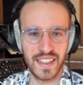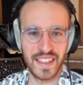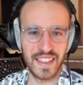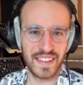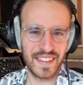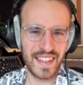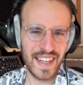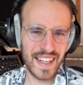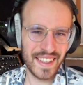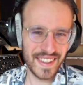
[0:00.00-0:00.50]

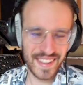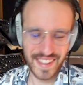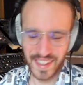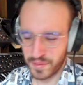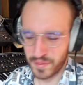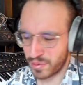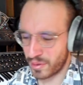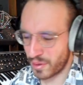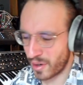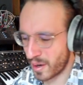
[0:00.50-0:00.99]
That's a
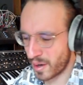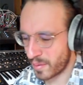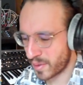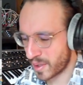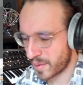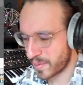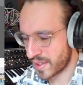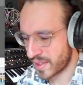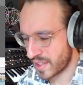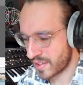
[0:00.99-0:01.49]
problem,
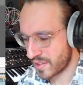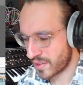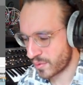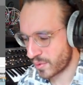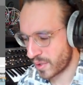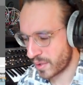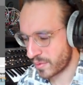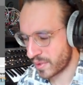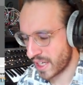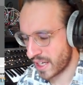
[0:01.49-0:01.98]
and this is
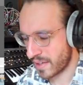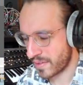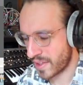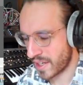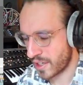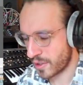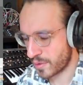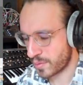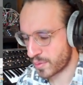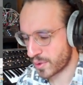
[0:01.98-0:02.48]
why we have the
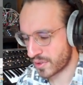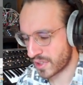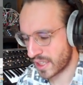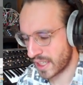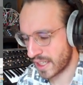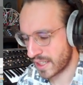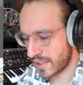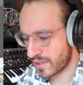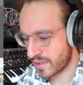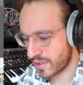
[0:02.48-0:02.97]
output
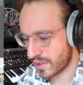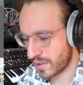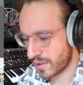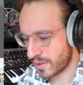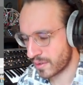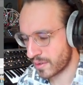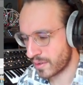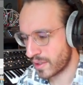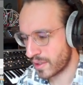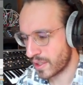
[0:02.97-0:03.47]
gain,
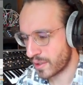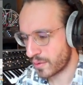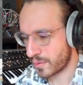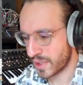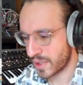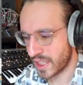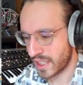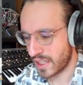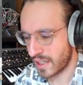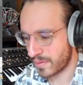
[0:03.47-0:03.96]
so we
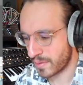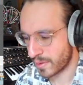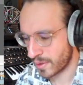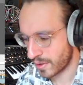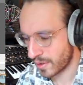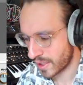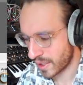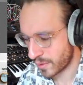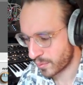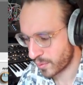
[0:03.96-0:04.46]
can have a
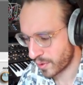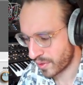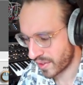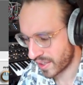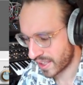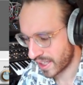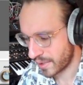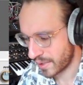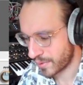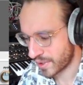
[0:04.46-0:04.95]
look at what the
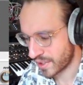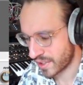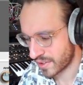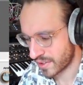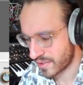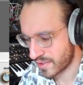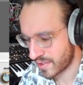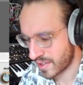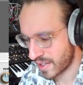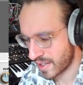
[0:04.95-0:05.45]
gain
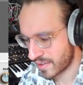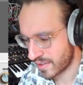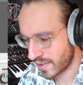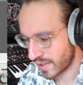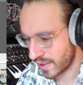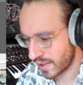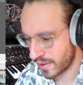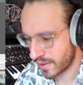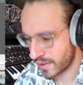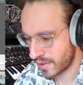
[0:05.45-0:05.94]
reduction says
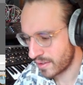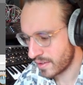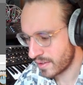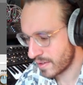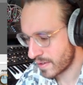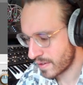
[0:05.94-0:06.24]
here.